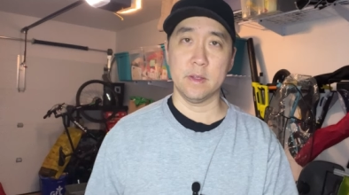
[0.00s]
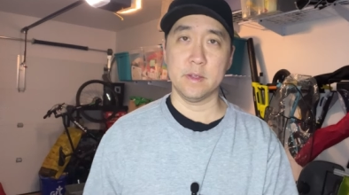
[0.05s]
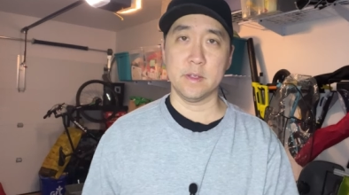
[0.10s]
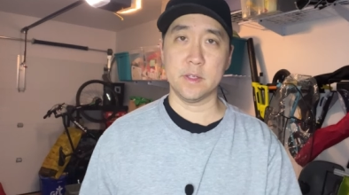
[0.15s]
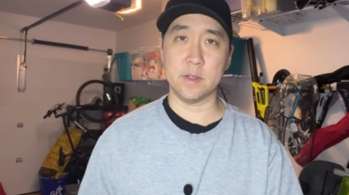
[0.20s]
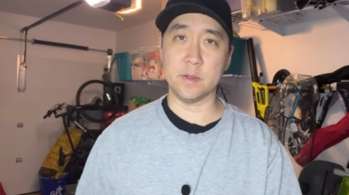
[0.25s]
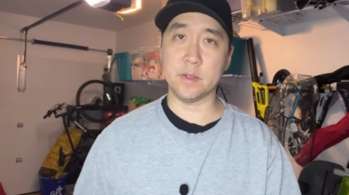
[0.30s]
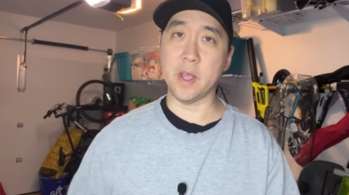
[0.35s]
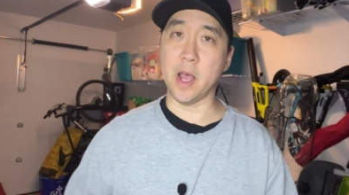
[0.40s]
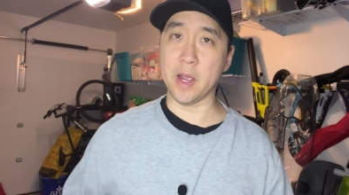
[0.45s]

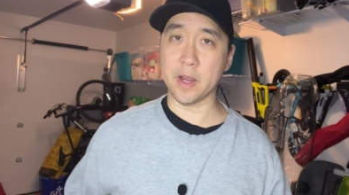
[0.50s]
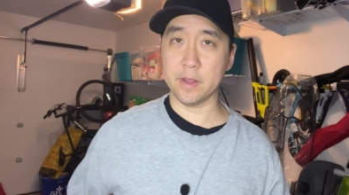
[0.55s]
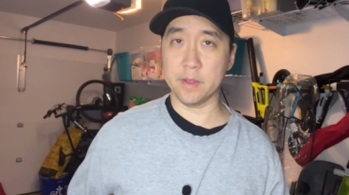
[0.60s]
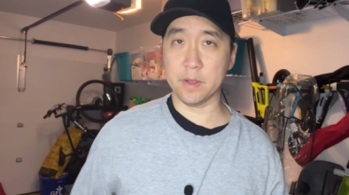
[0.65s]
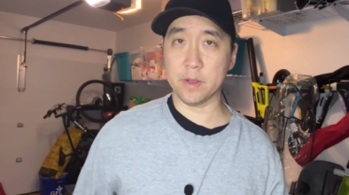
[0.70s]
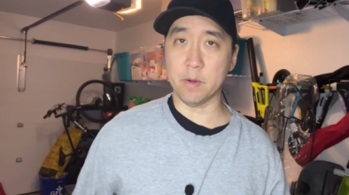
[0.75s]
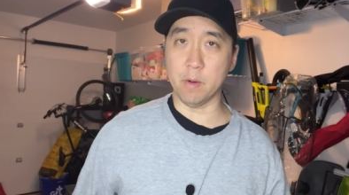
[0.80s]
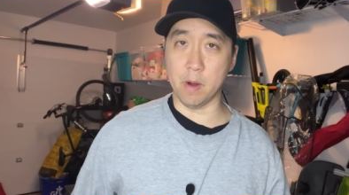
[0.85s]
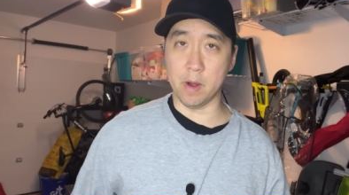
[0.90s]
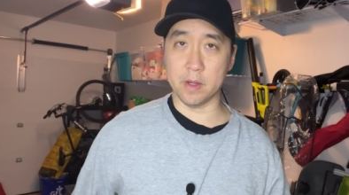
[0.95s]
So attacking the
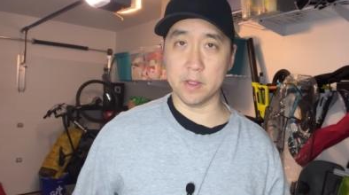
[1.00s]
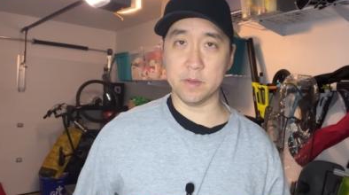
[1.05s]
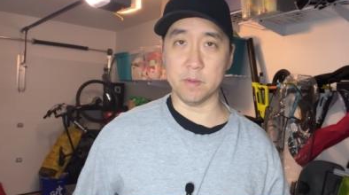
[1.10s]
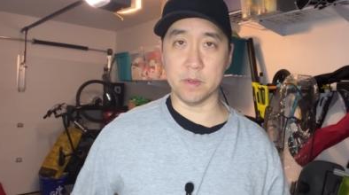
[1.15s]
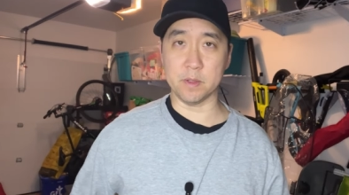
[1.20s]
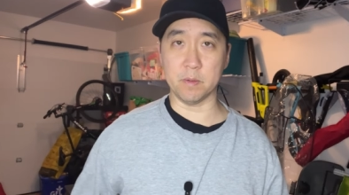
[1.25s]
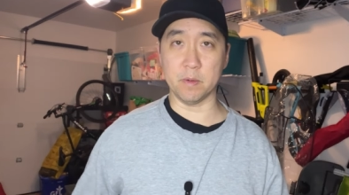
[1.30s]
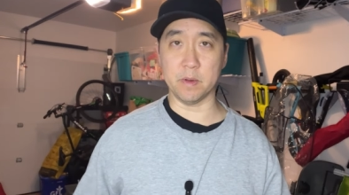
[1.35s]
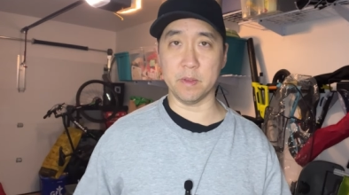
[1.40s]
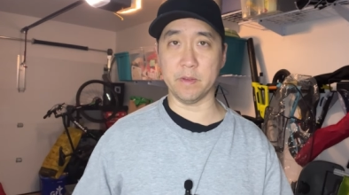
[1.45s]
quads
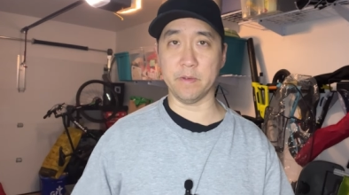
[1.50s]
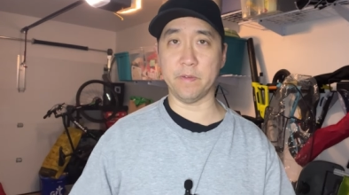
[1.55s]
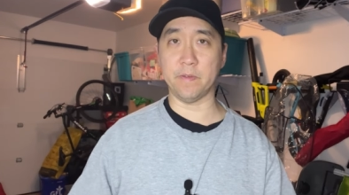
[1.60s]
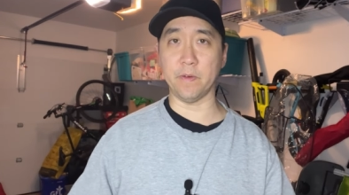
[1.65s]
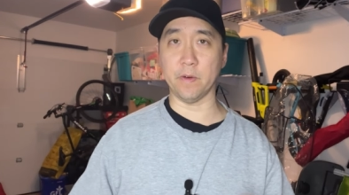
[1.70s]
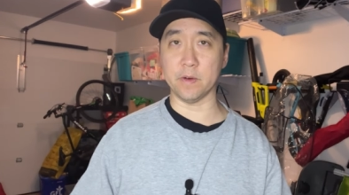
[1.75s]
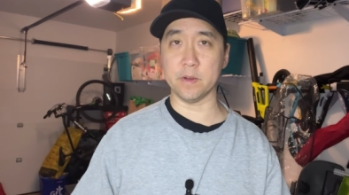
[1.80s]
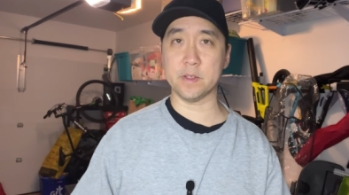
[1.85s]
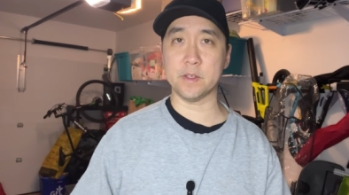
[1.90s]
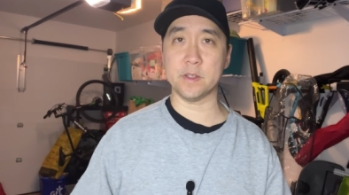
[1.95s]
was one of the
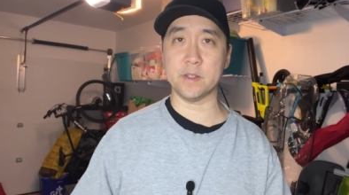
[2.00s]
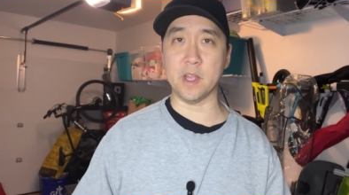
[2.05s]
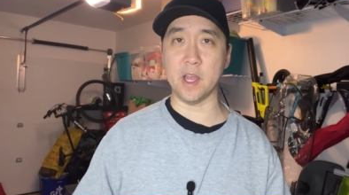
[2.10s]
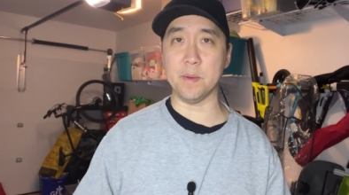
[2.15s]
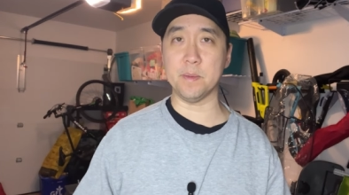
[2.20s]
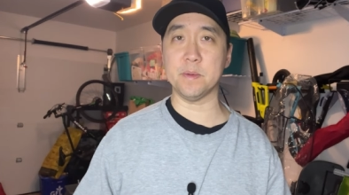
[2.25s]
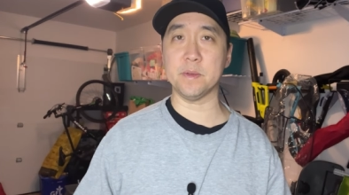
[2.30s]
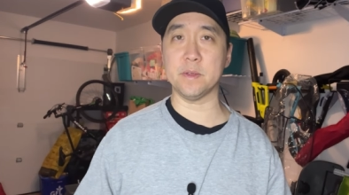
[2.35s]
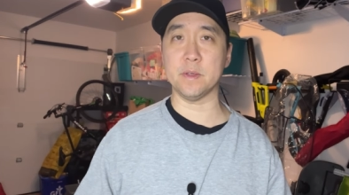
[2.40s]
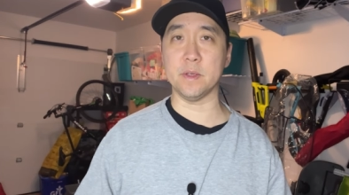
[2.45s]
first
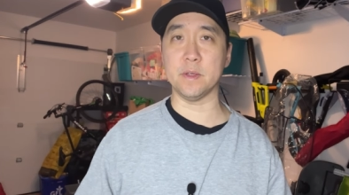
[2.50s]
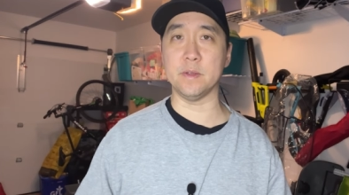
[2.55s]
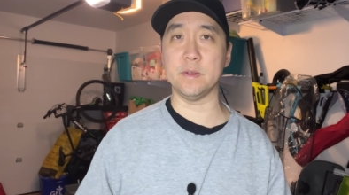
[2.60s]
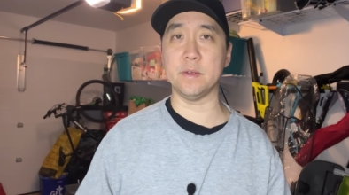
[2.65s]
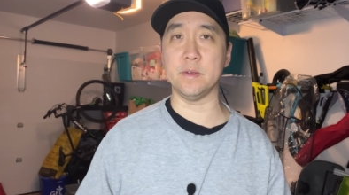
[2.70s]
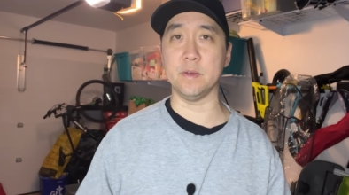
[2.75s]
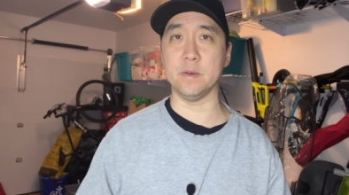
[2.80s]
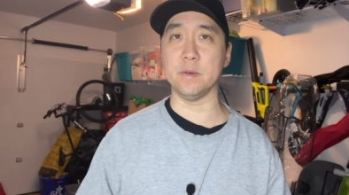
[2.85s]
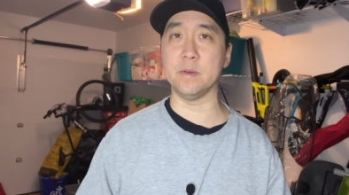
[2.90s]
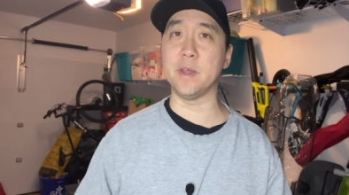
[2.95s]
steps
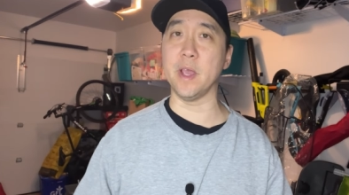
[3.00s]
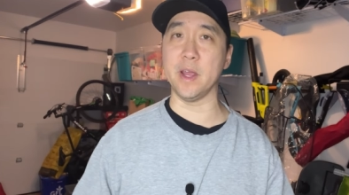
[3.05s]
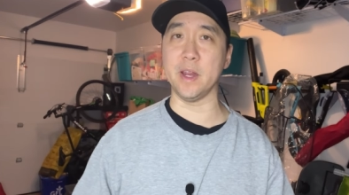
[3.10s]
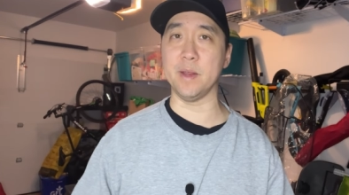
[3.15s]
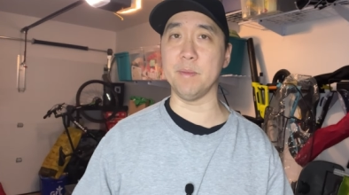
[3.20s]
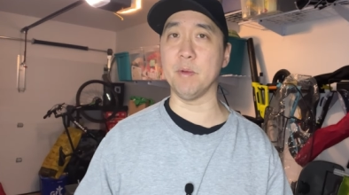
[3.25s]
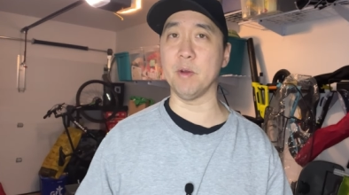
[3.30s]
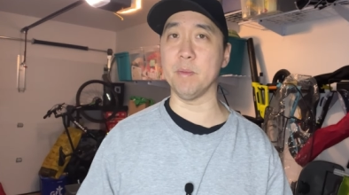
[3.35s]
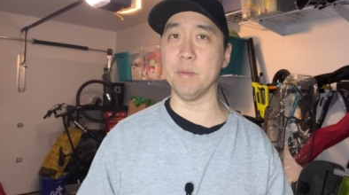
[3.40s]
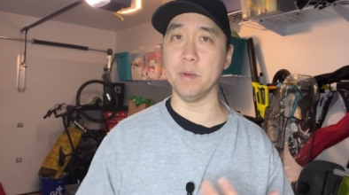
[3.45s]
into
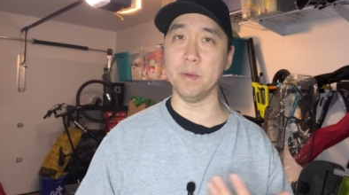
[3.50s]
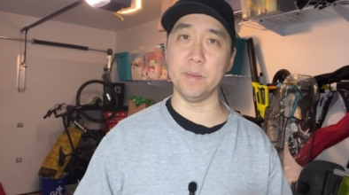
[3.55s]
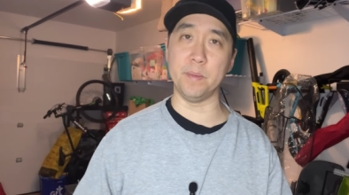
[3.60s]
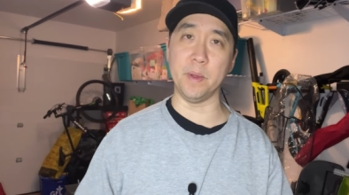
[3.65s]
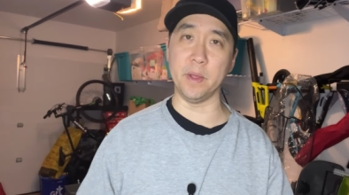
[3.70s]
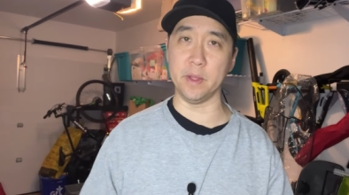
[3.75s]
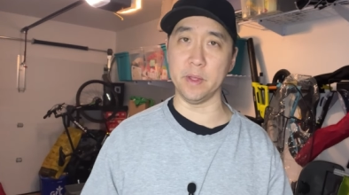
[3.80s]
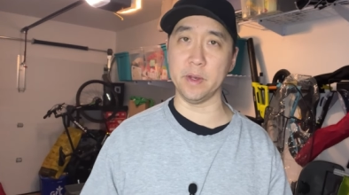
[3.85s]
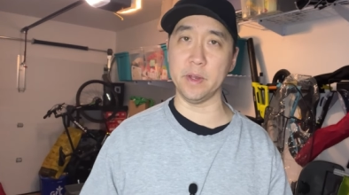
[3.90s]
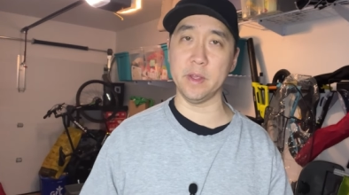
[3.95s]
gaining more
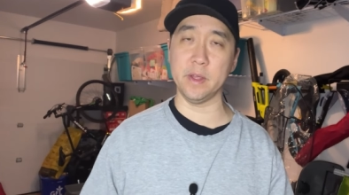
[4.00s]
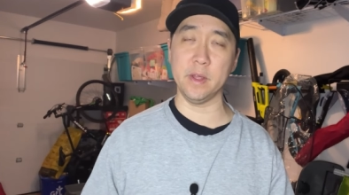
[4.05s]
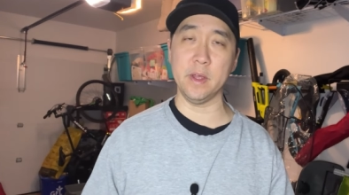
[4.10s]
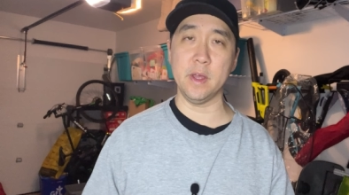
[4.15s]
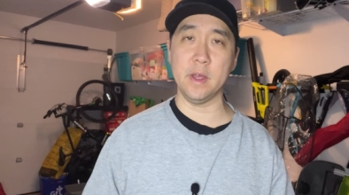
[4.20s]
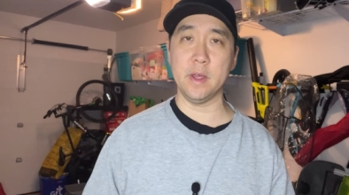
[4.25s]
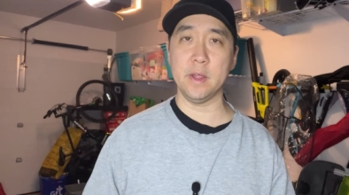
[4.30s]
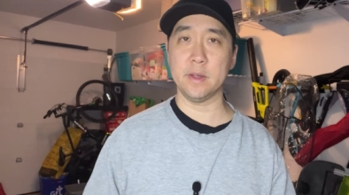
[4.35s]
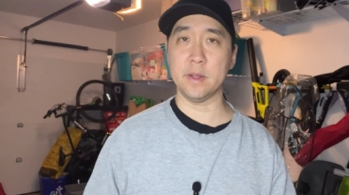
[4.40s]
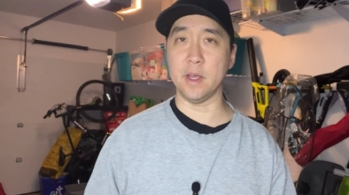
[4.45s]
mobility
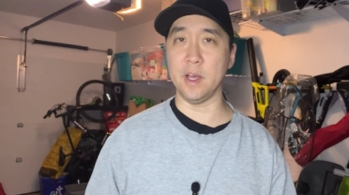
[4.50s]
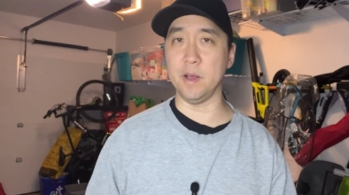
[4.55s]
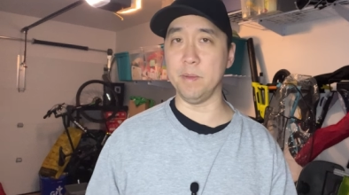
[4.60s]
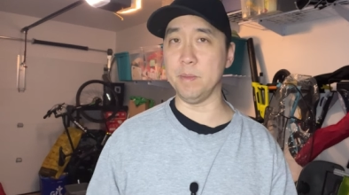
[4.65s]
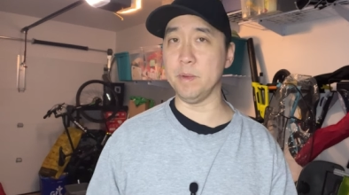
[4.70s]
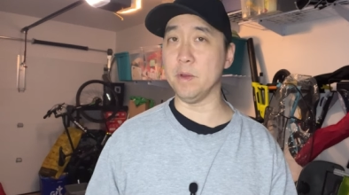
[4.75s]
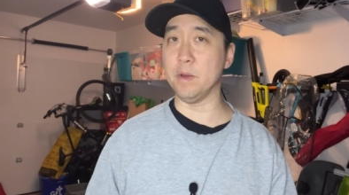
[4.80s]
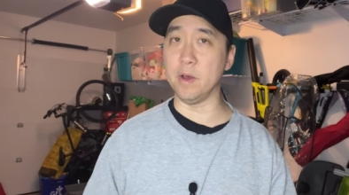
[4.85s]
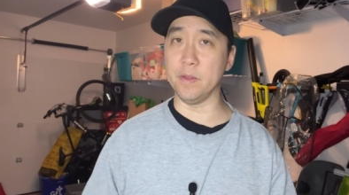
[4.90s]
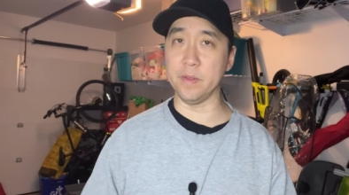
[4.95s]
to help
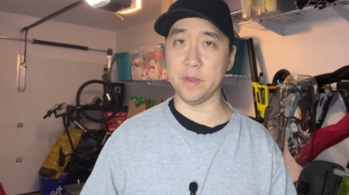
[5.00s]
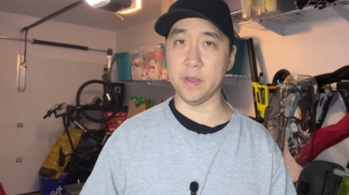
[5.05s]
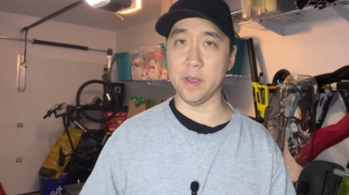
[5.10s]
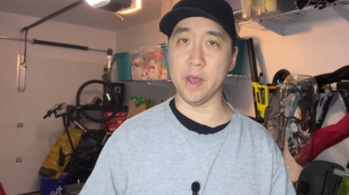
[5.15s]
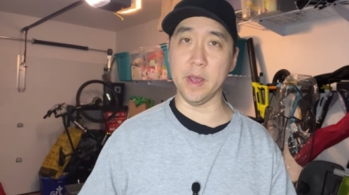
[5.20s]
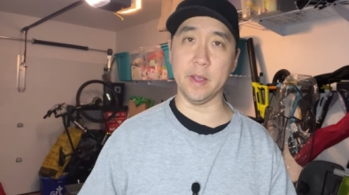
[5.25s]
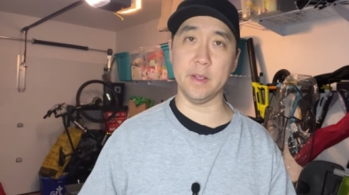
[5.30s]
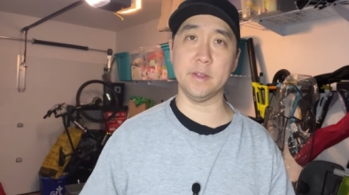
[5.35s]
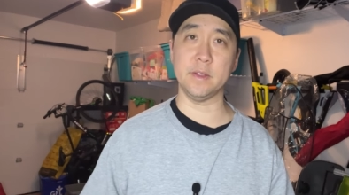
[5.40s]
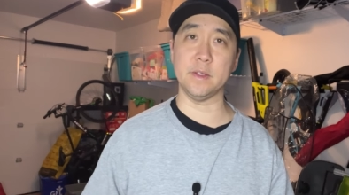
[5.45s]
me on the
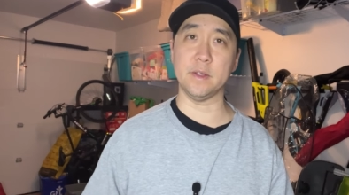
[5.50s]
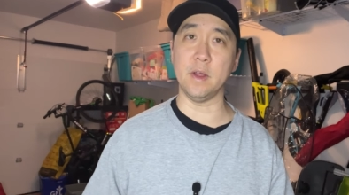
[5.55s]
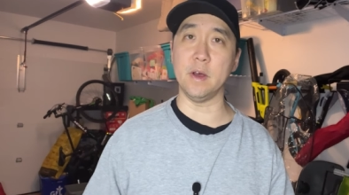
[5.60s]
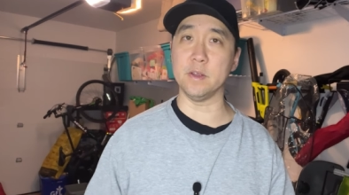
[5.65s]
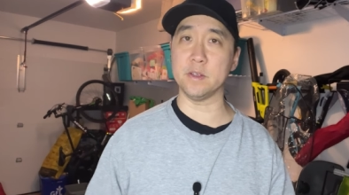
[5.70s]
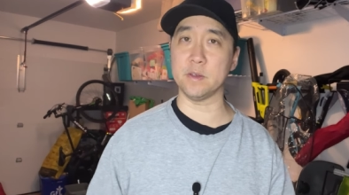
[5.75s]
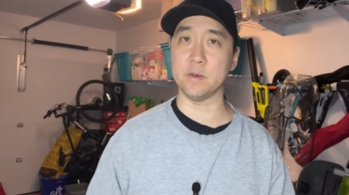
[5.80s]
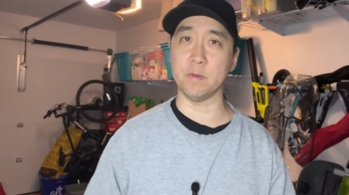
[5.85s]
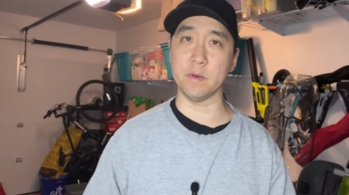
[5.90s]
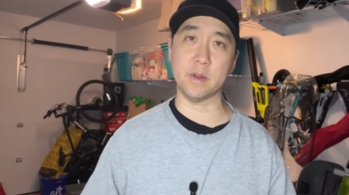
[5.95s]
ice and
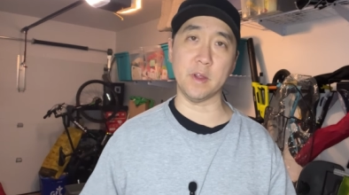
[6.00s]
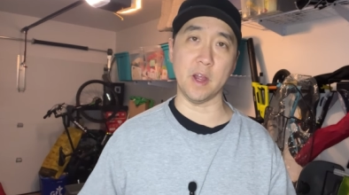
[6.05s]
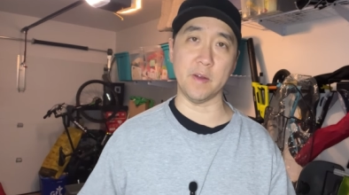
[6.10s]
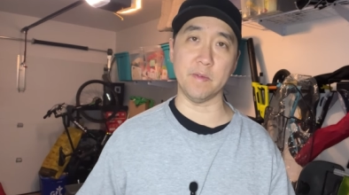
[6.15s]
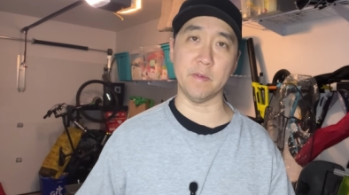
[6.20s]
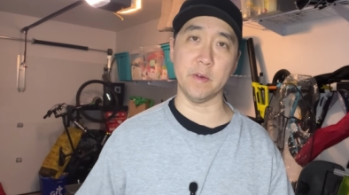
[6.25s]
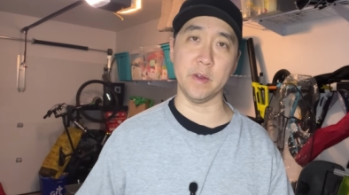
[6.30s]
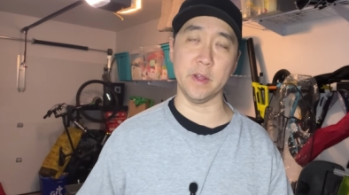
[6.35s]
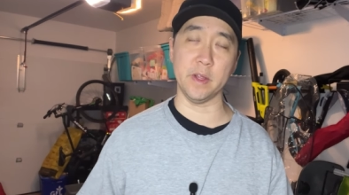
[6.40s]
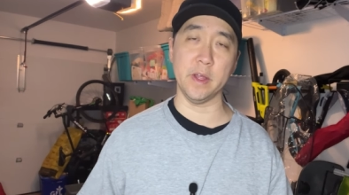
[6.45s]
also
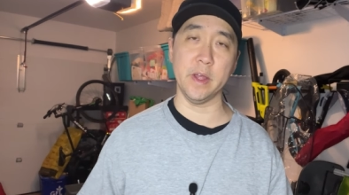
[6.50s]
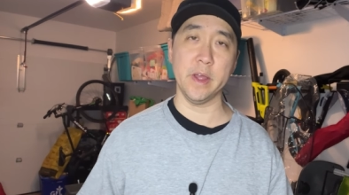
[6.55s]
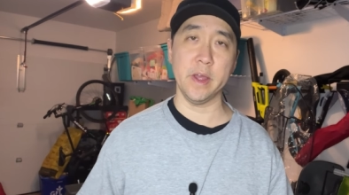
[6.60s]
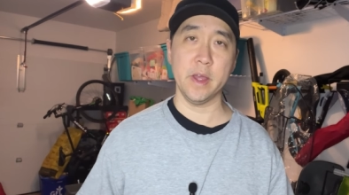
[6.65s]
recovery.